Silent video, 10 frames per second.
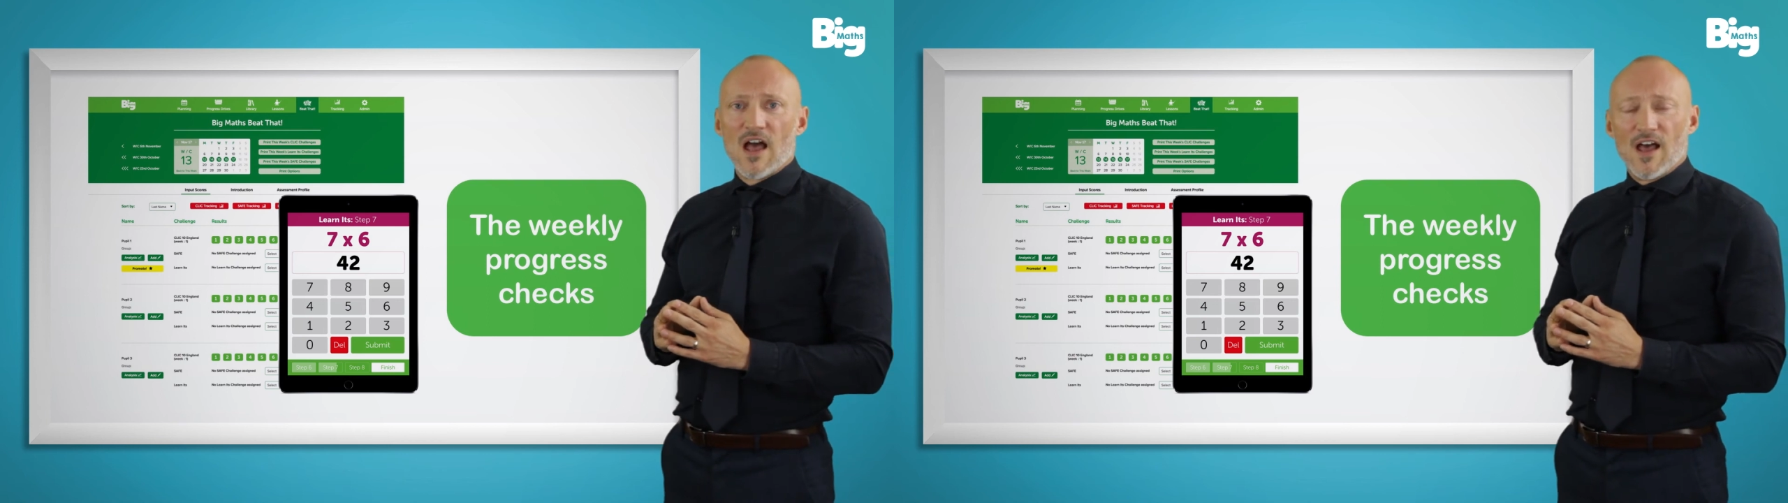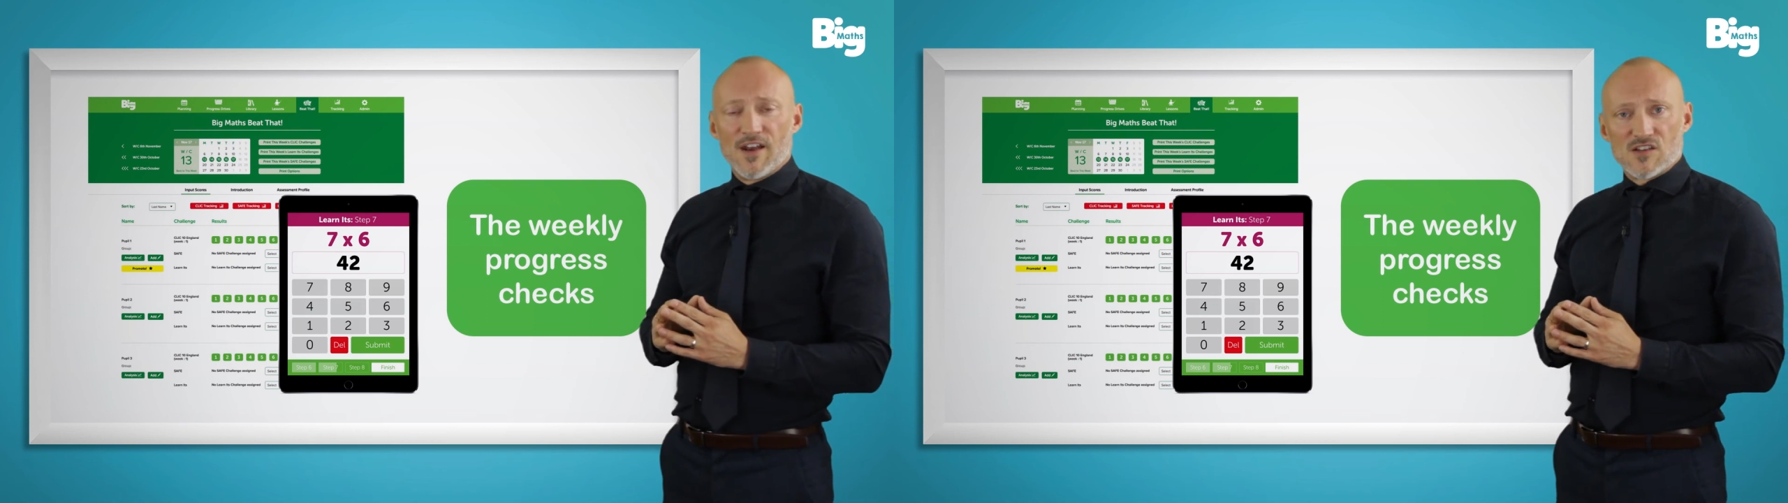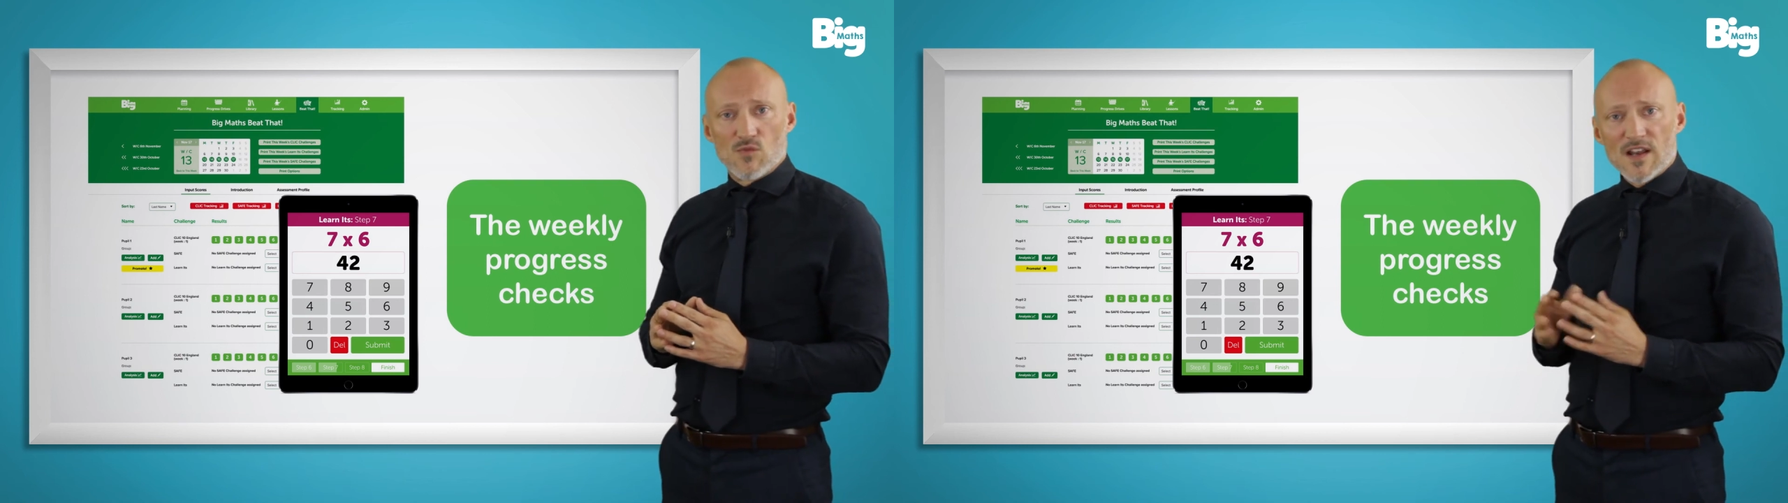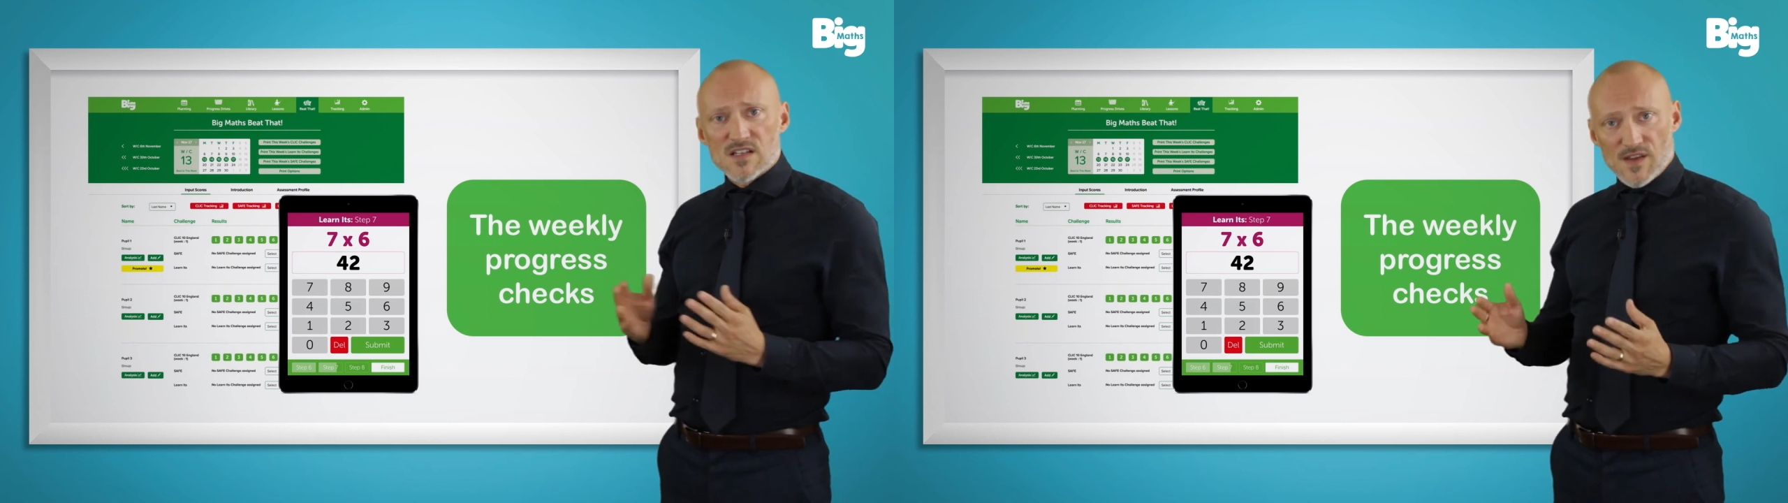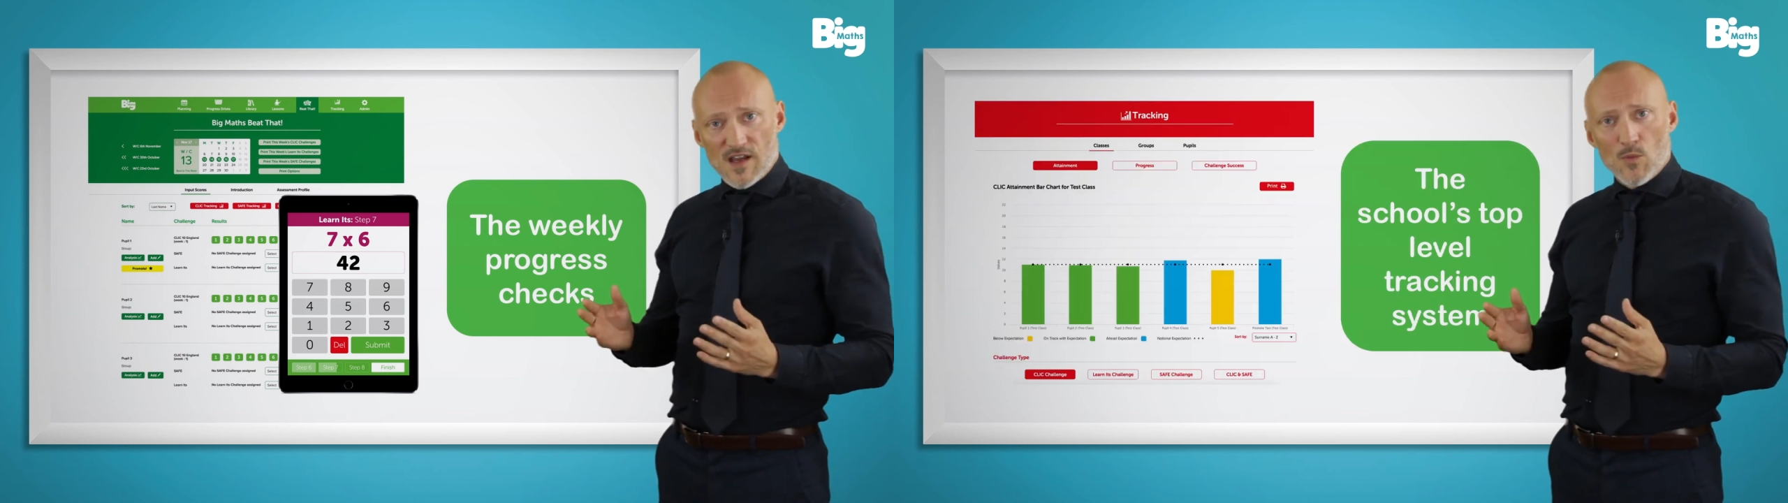And as well
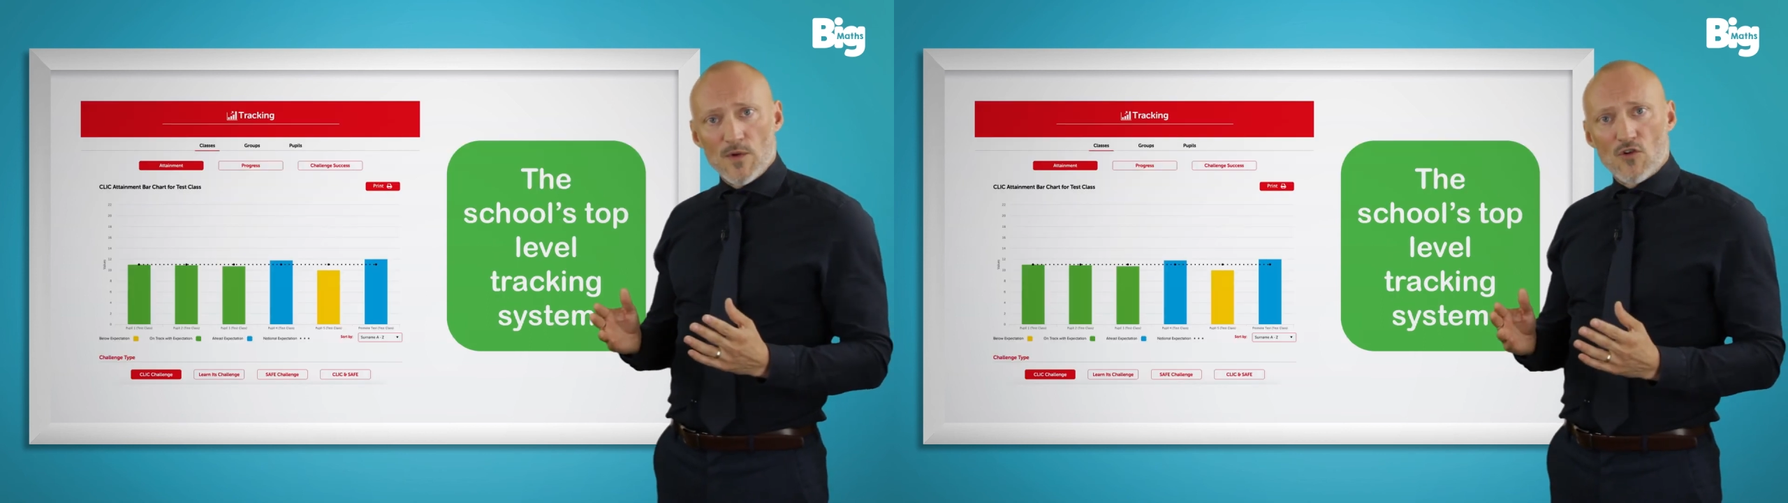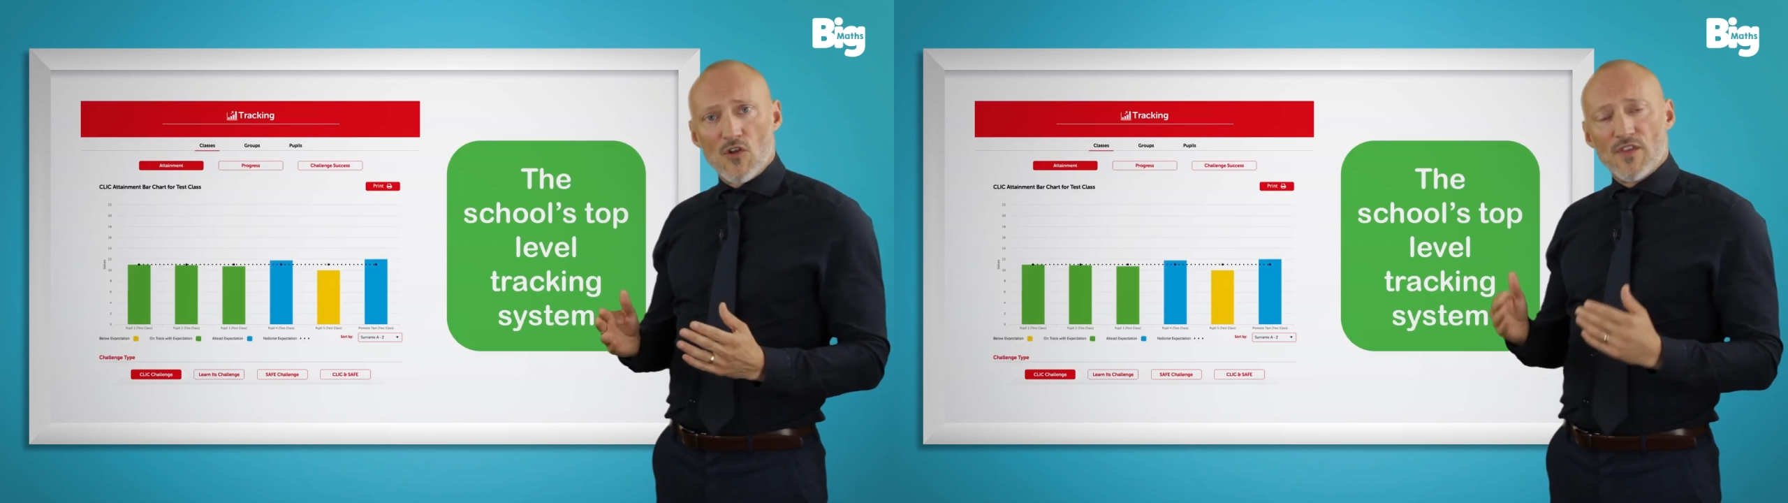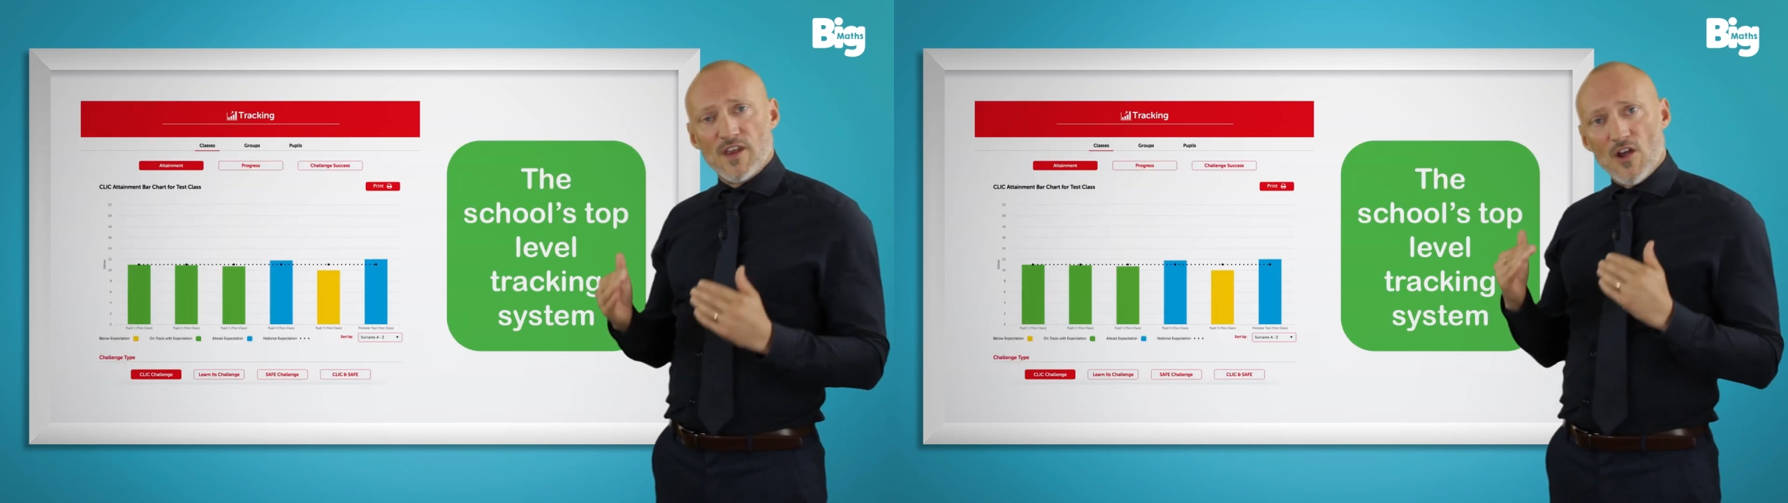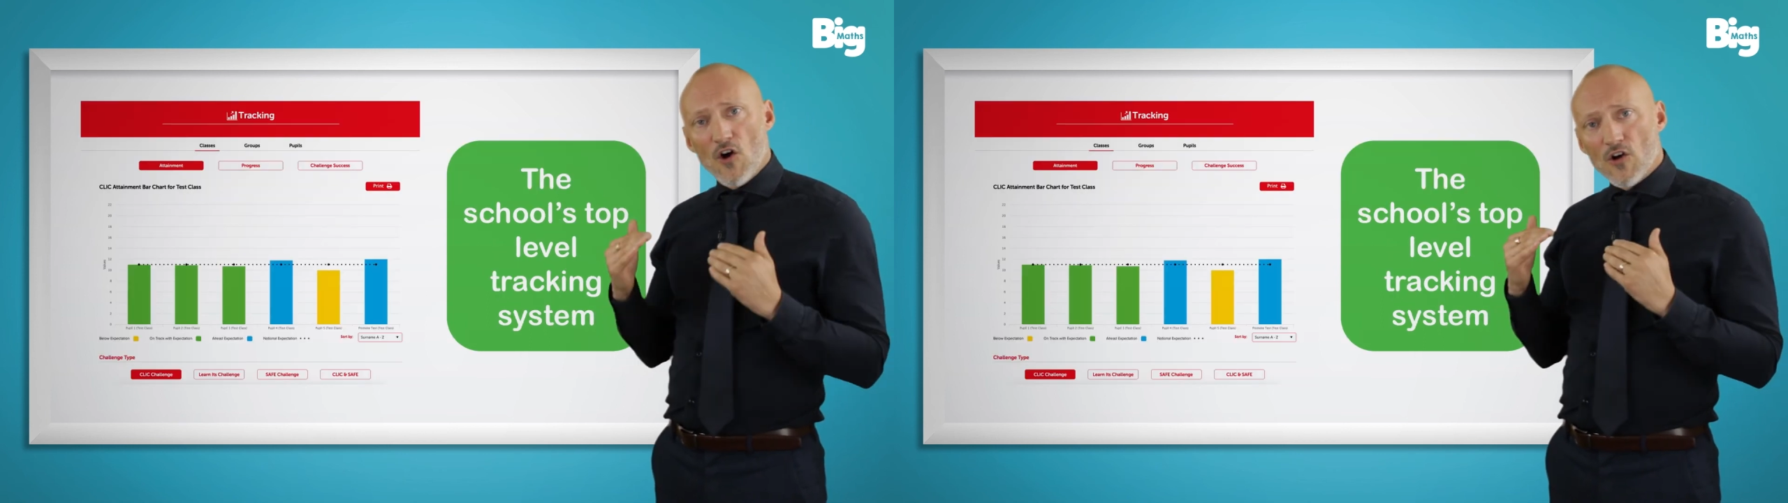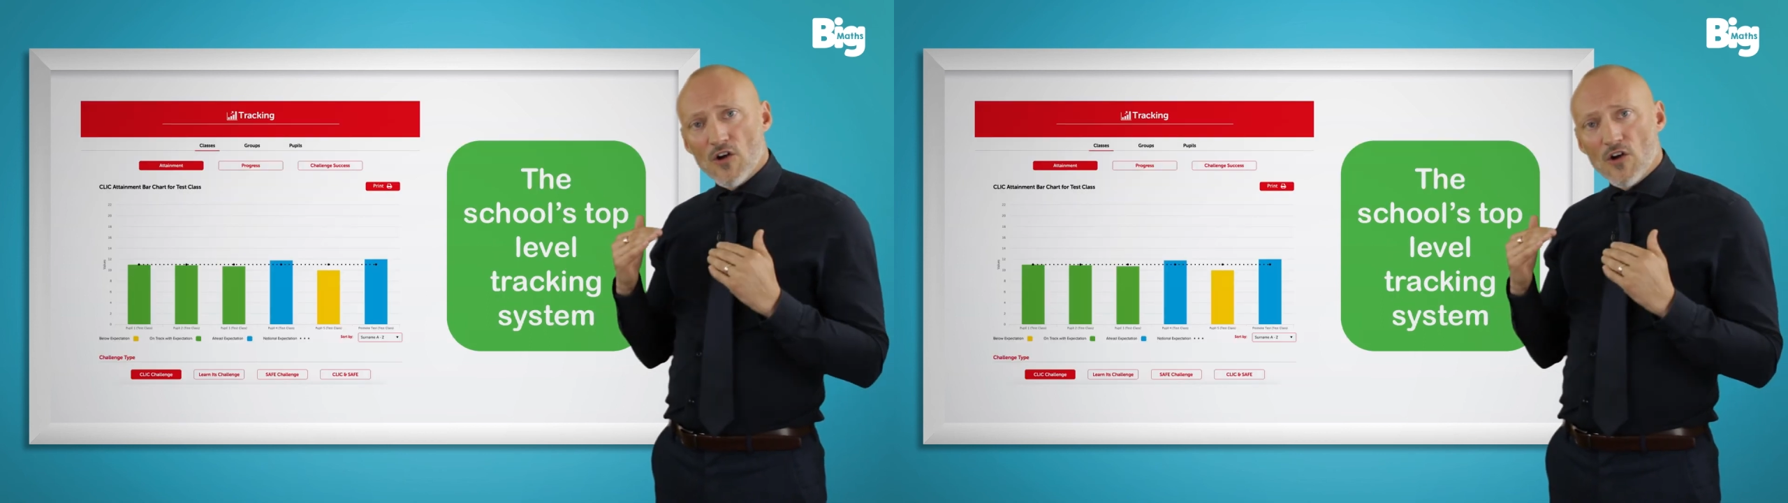as that, we've got the